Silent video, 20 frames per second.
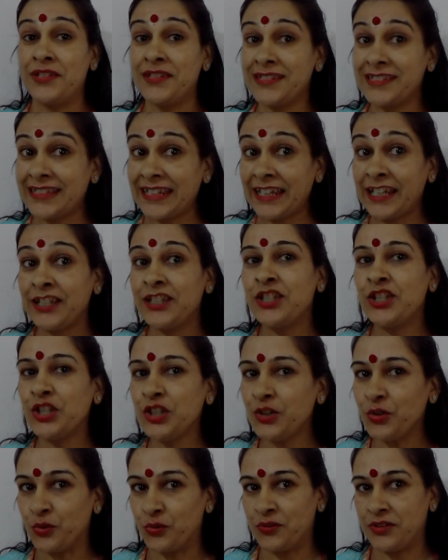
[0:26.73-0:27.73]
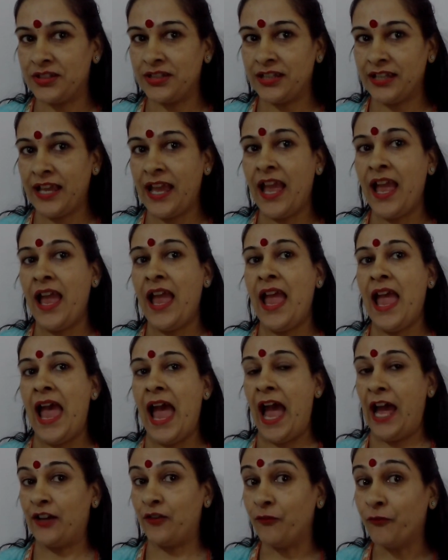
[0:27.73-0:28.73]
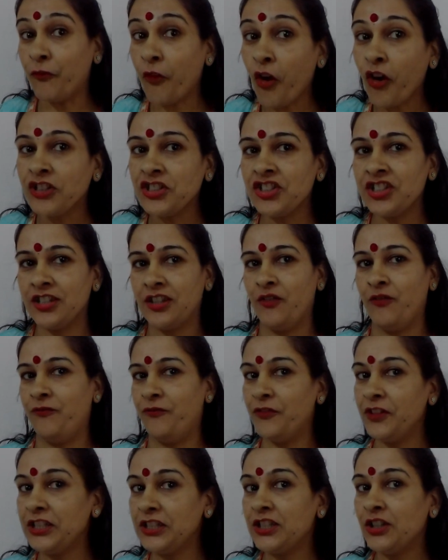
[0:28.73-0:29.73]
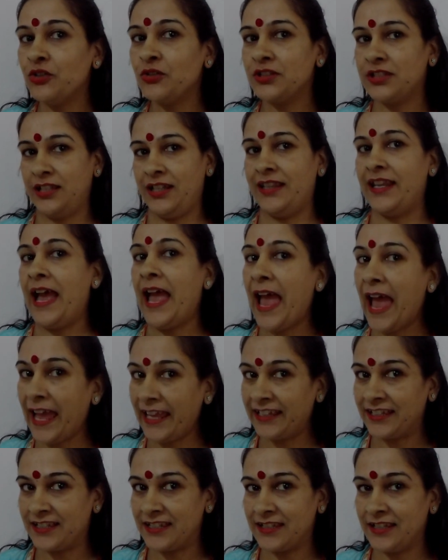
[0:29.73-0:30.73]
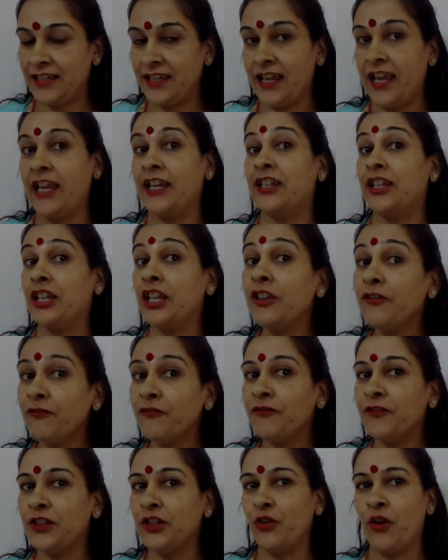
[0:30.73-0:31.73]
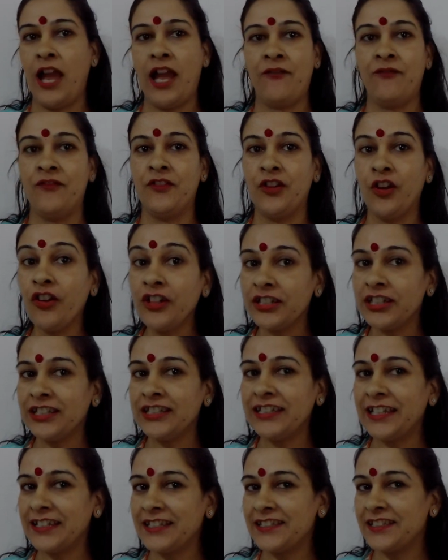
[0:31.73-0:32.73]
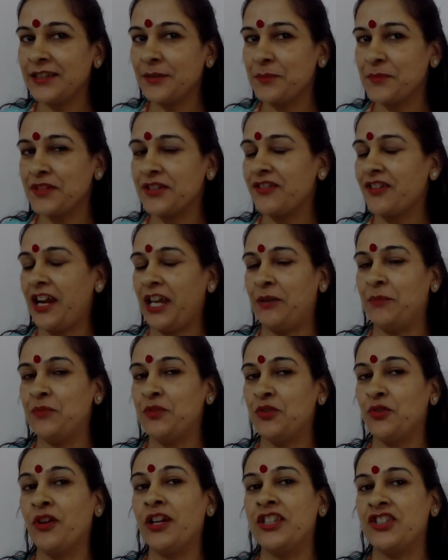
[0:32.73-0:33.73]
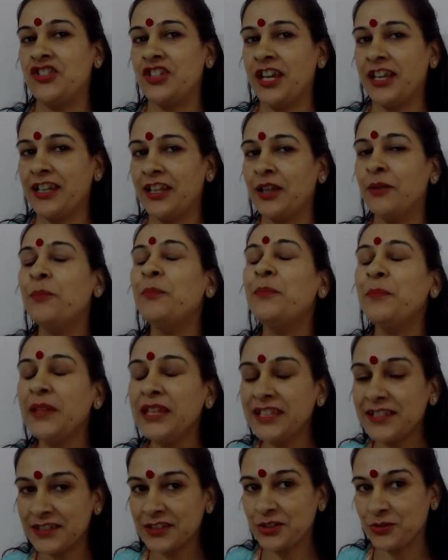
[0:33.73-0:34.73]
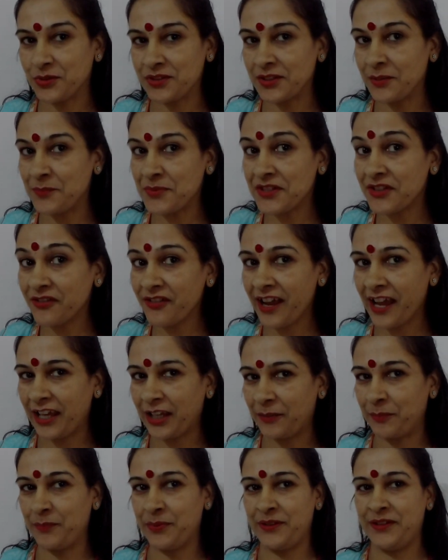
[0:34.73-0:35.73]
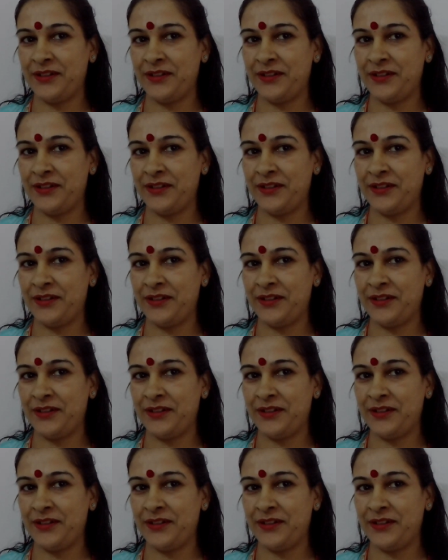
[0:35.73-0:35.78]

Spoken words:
stay tuned and watch the video till the end, and if you have not yet subscribed to our channel, please do subscribe.